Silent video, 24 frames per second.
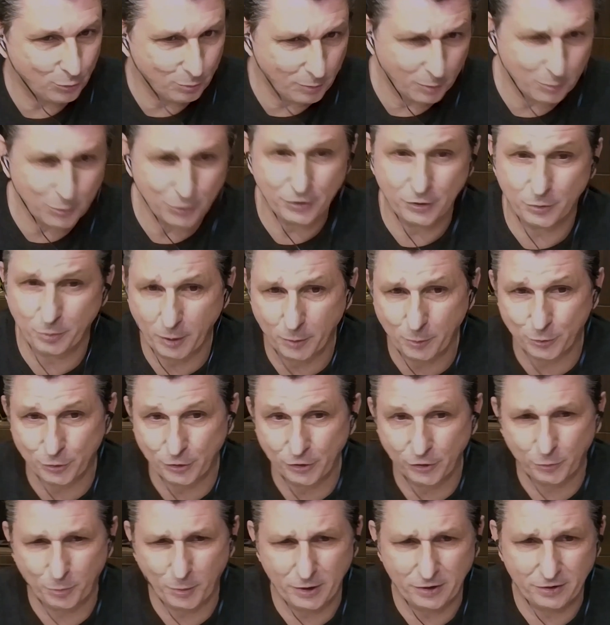Remember this paper
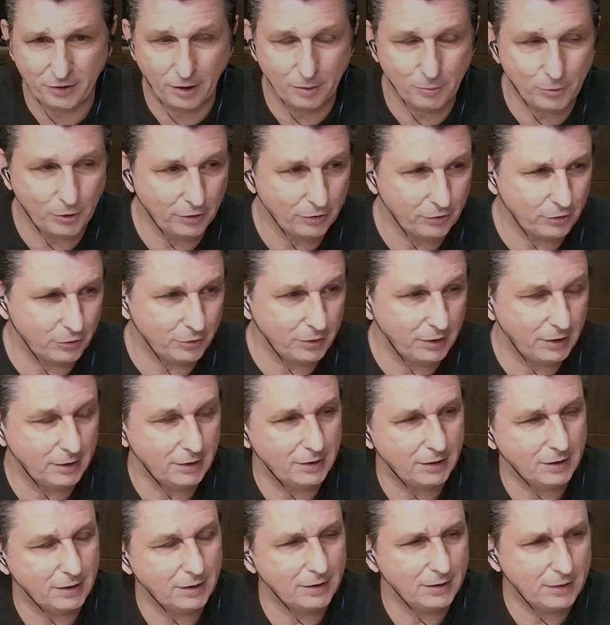on space-time
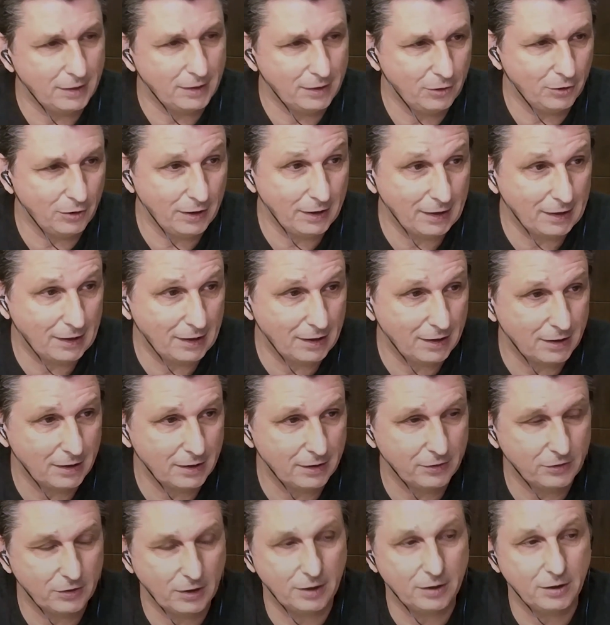constraint in the late
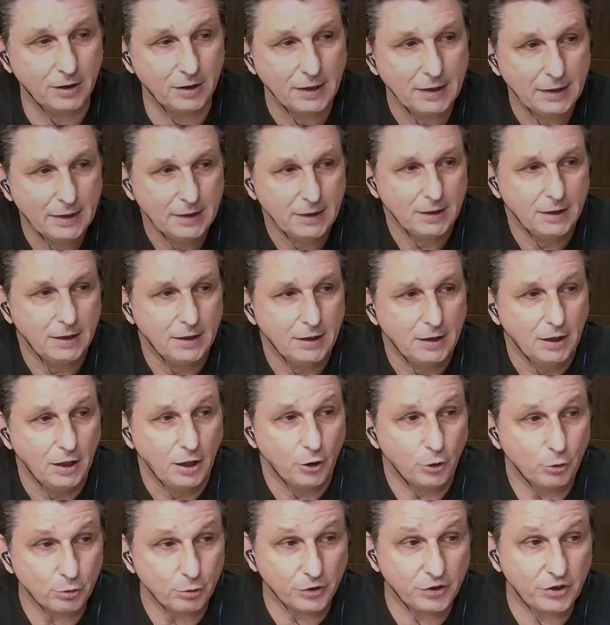80s. And
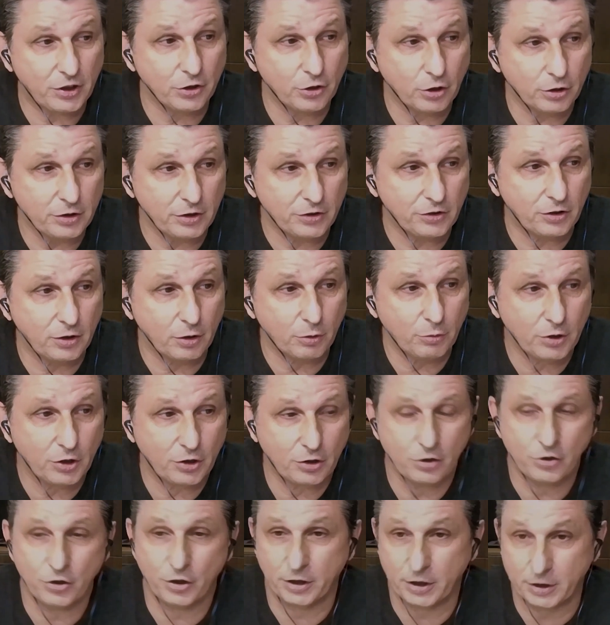you're a senior
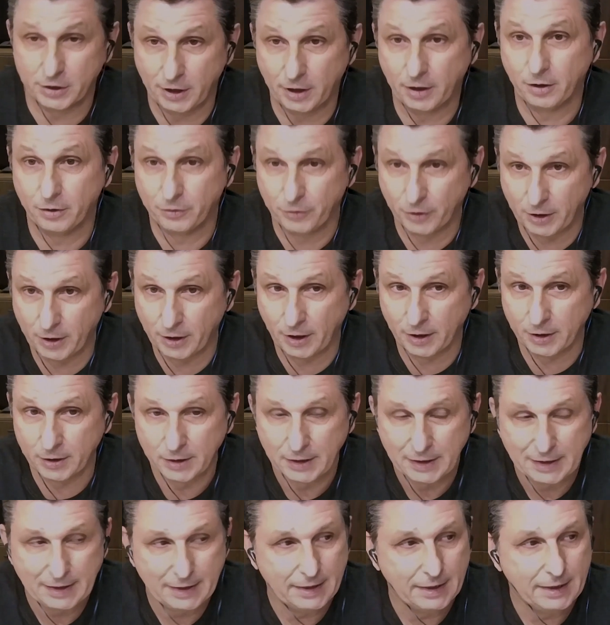distinguished engineer in NVIDIA.